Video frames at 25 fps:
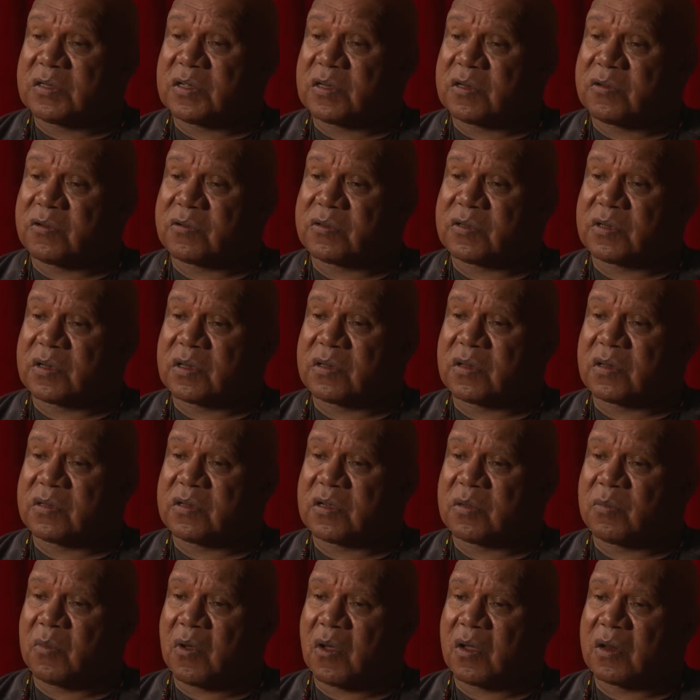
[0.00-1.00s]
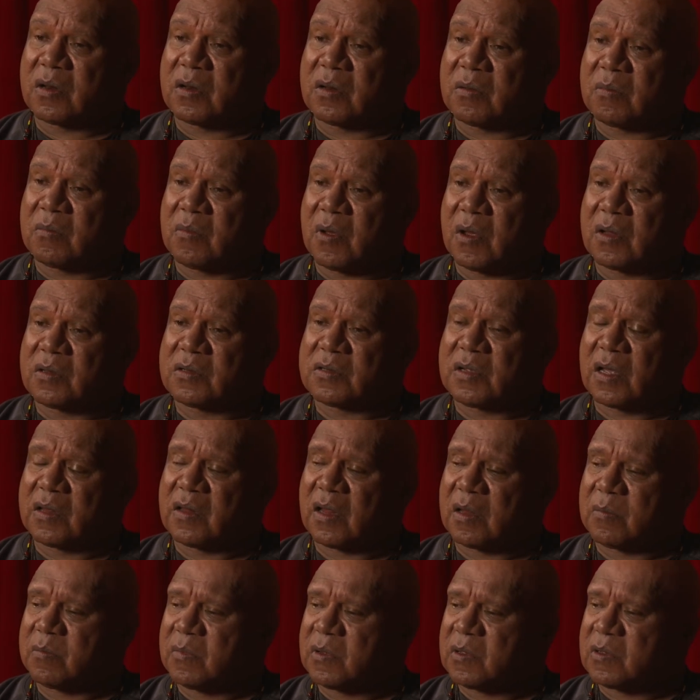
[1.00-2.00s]
interesting that you might say
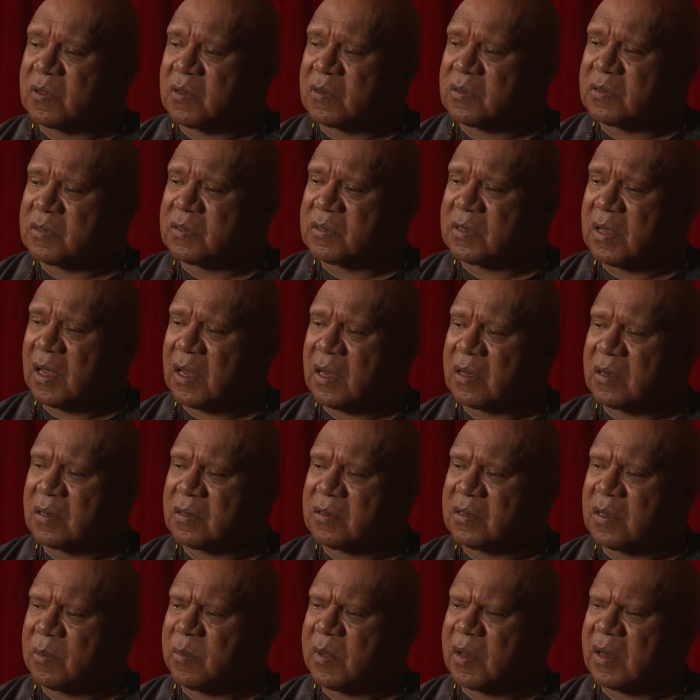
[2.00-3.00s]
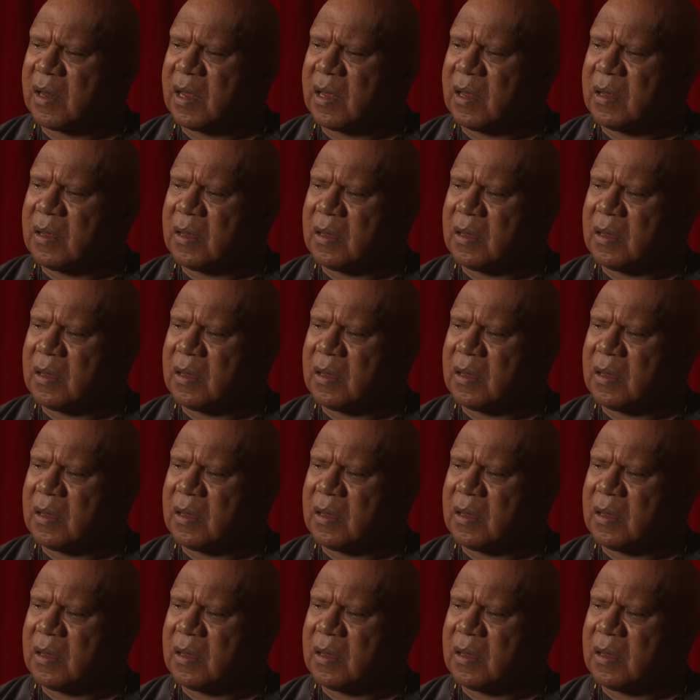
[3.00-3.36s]
that, because Namilla,